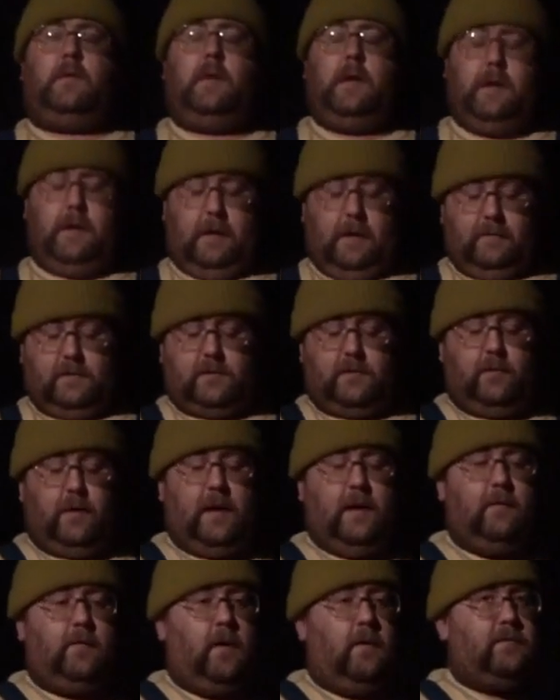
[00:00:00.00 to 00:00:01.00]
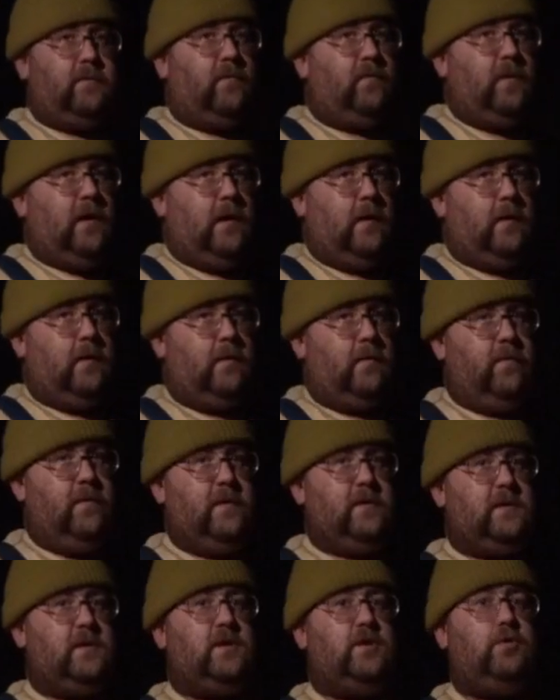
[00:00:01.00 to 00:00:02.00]
Now that was 2.5 cups of flour.
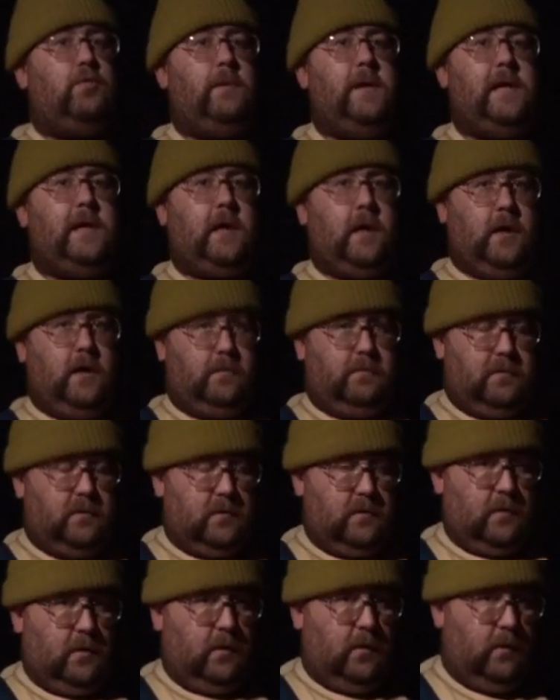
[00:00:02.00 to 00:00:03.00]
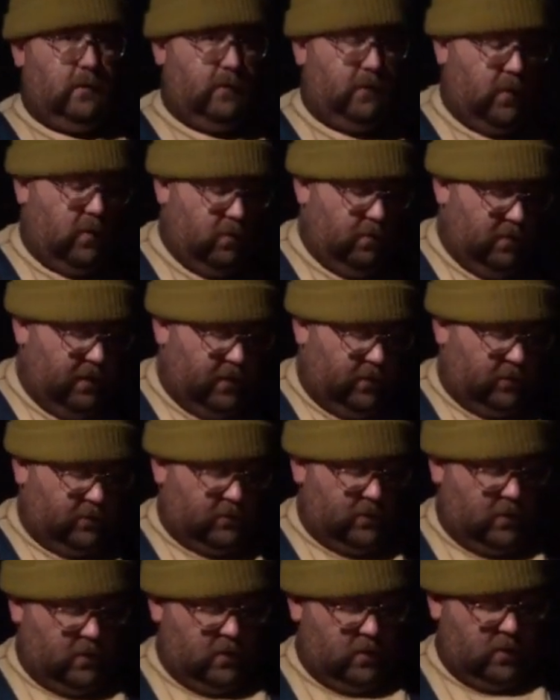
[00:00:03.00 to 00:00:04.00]
This is 3 cups of
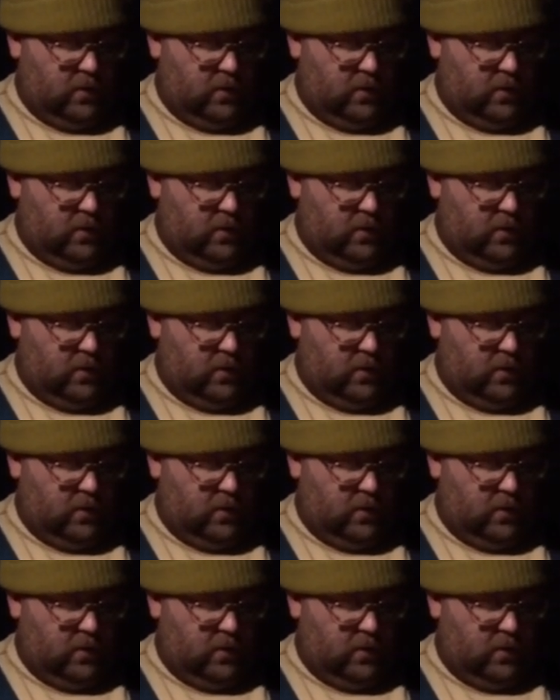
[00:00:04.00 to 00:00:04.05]
oatmeals.